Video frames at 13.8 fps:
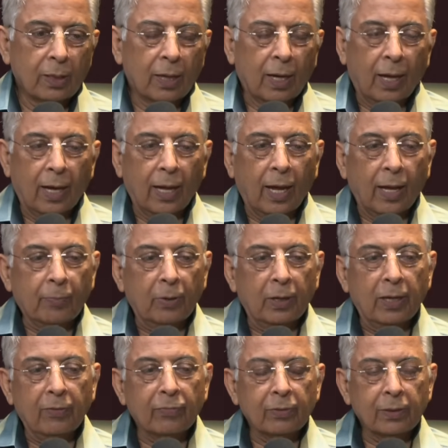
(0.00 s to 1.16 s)
I
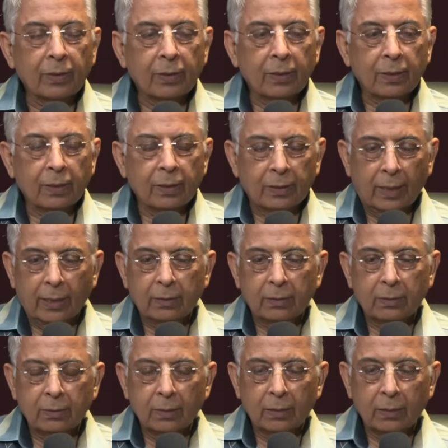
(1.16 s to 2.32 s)
believe that
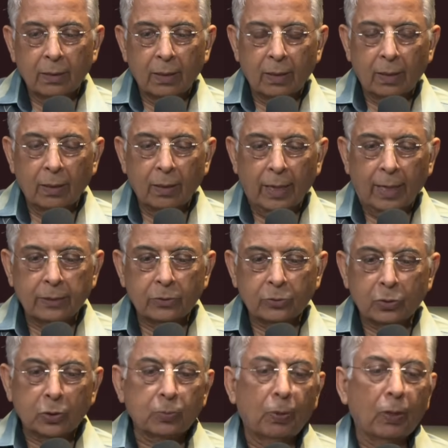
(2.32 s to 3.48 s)
as
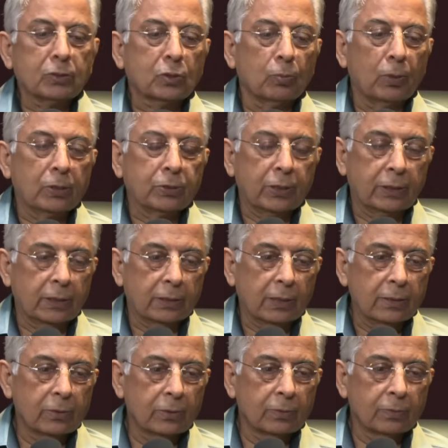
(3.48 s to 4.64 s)
responsible
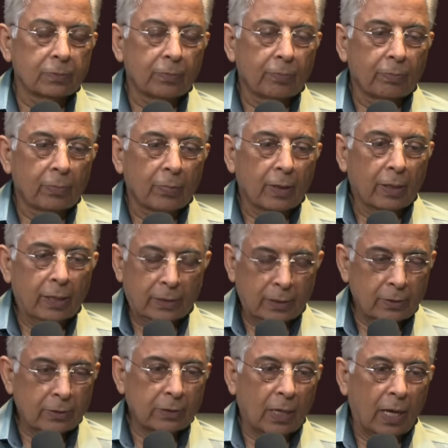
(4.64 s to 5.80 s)
citizens, it
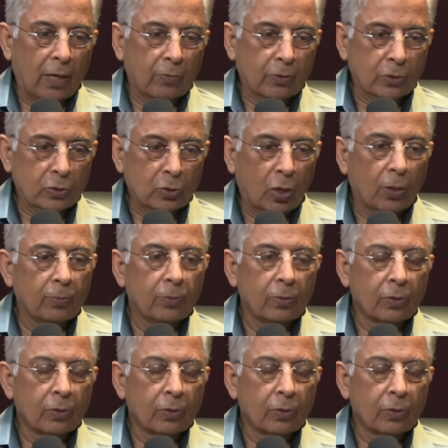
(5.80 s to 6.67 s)
is our job